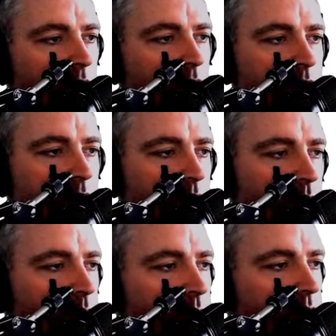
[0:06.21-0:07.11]
I have two
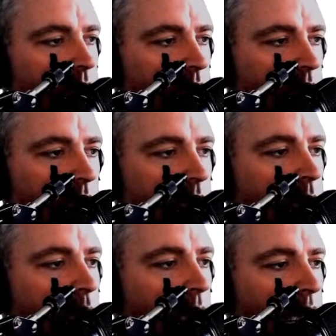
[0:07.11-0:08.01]
options. I can get the
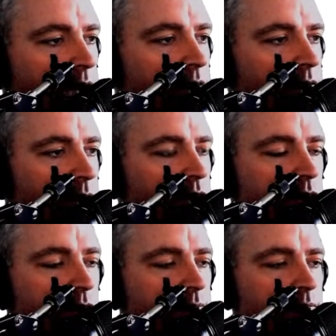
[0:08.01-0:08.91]
paid
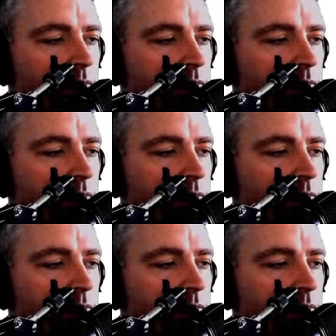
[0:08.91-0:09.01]
version,